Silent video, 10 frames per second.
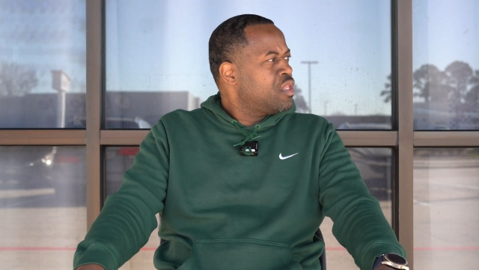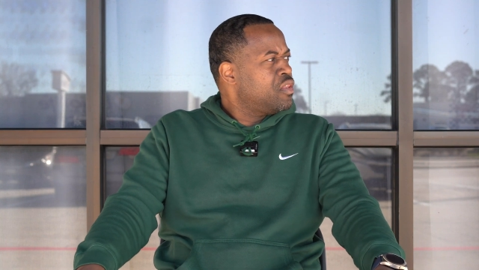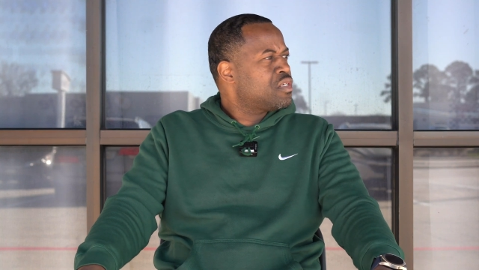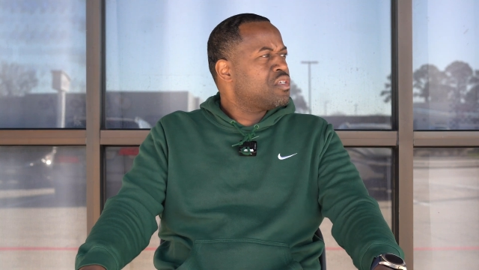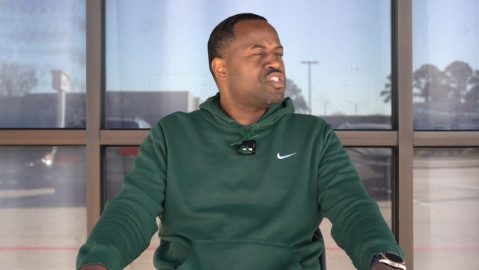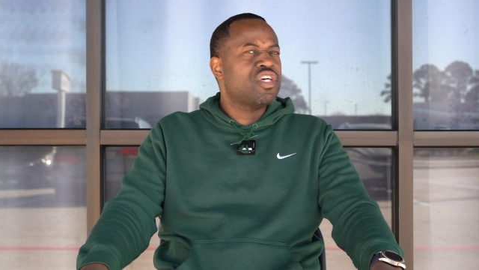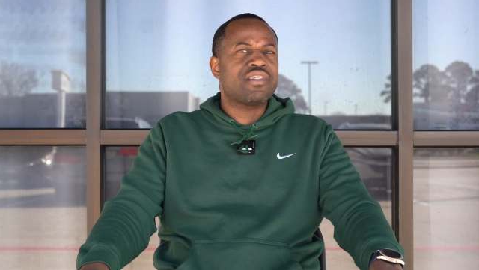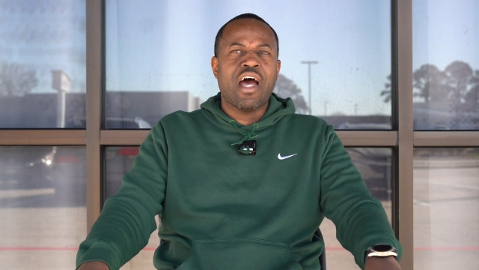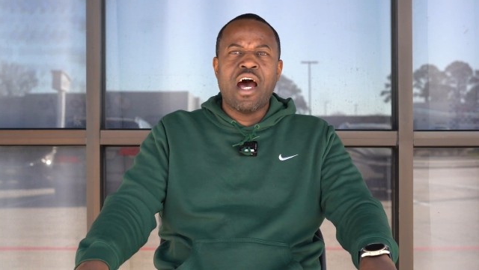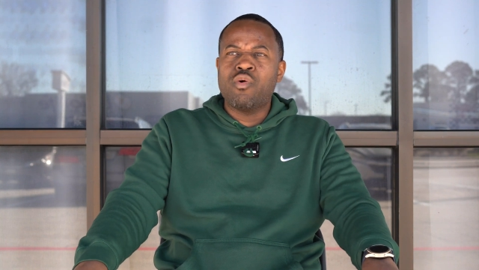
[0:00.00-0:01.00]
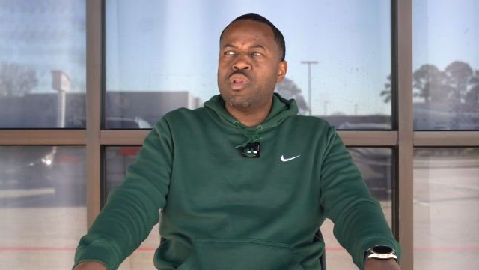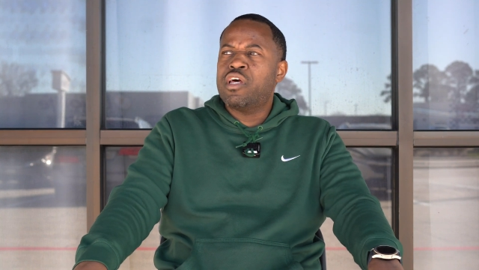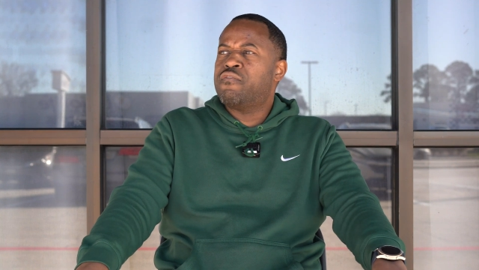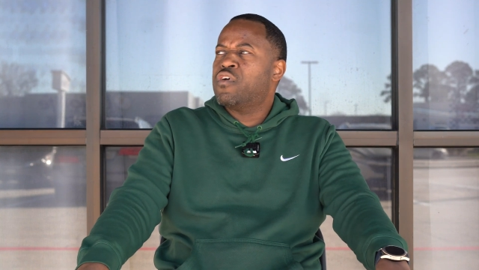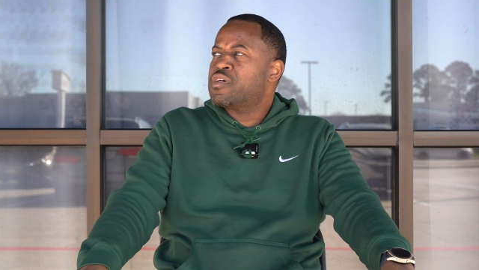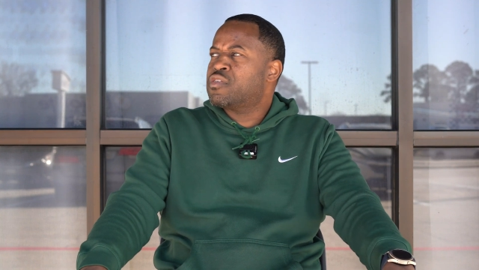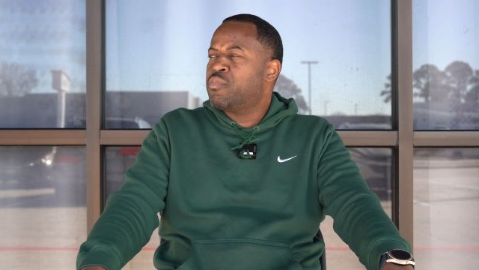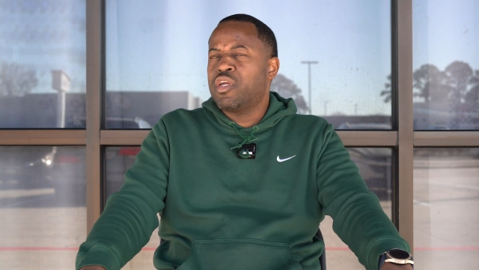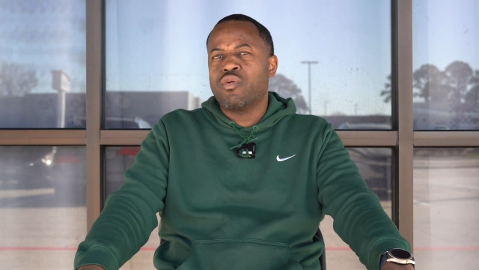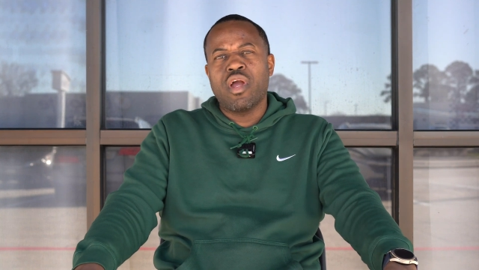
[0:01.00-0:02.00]
this is just an outlet for us to
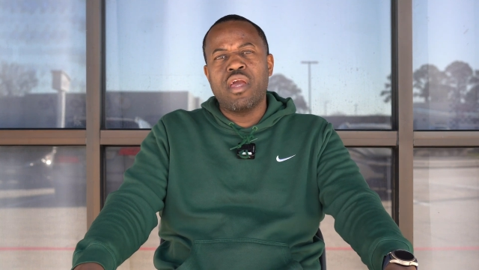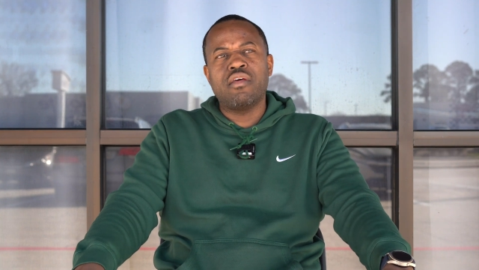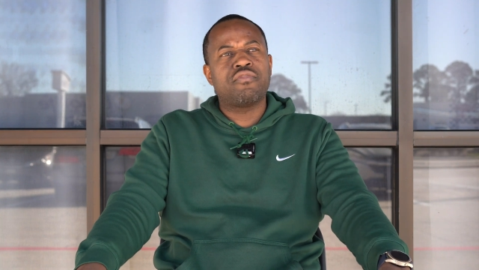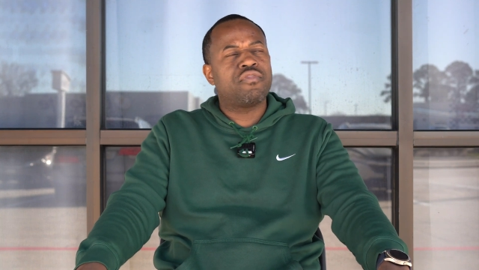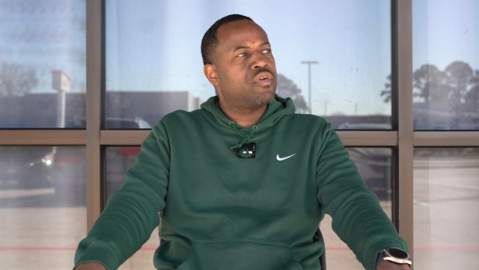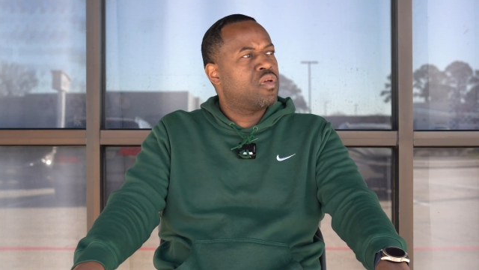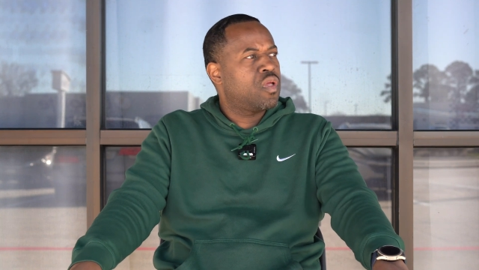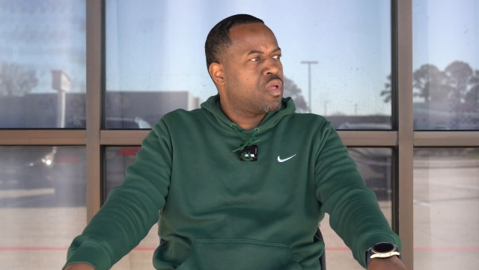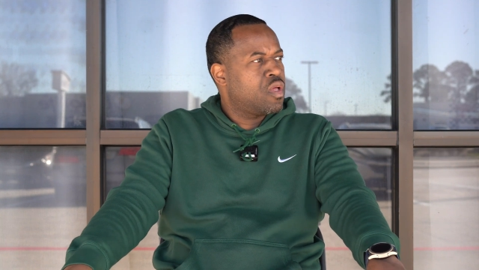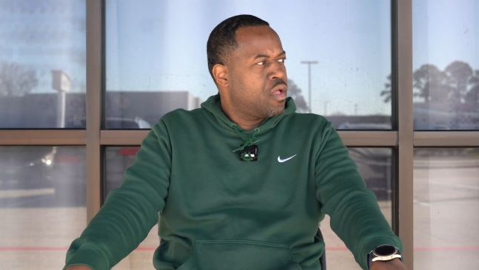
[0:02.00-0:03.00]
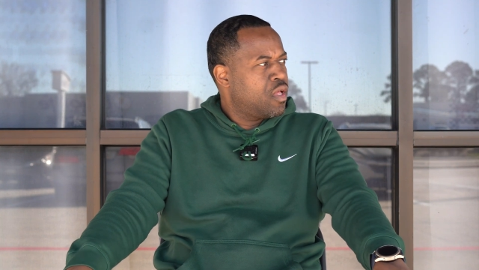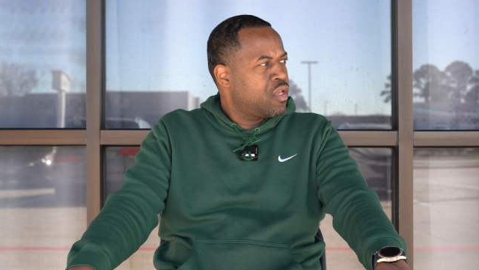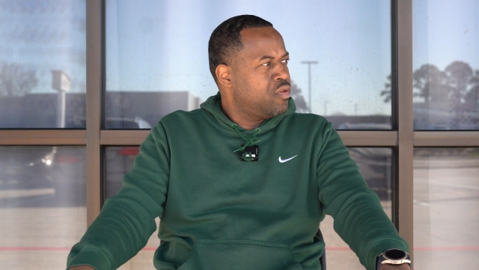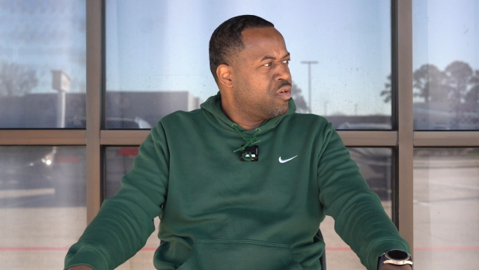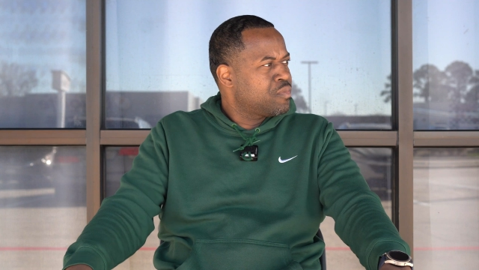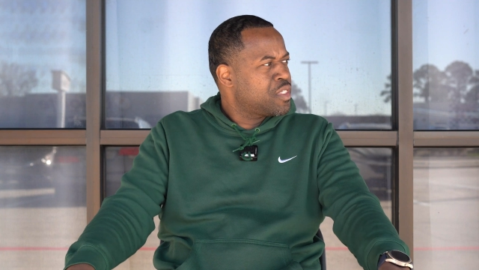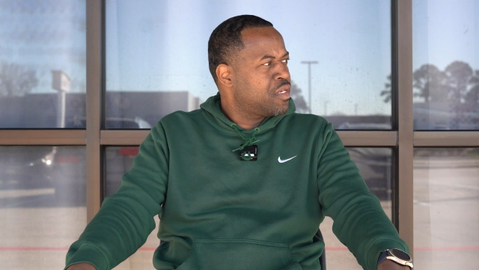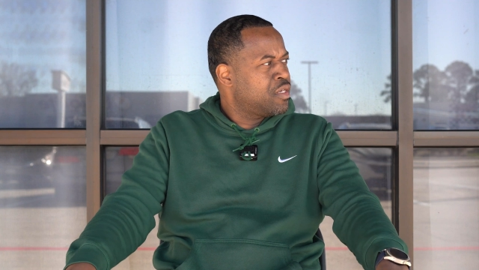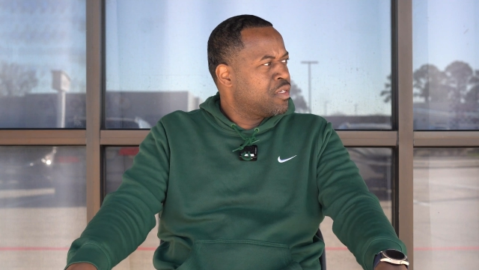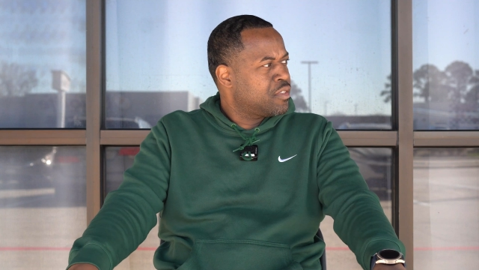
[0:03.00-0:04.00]
be creative. You know what I'm
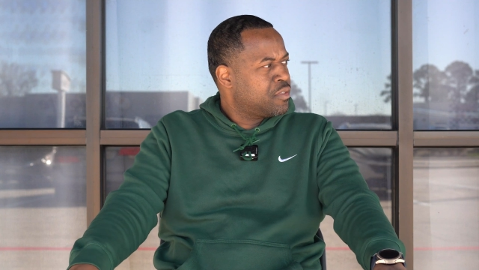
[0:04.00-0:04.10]
saying?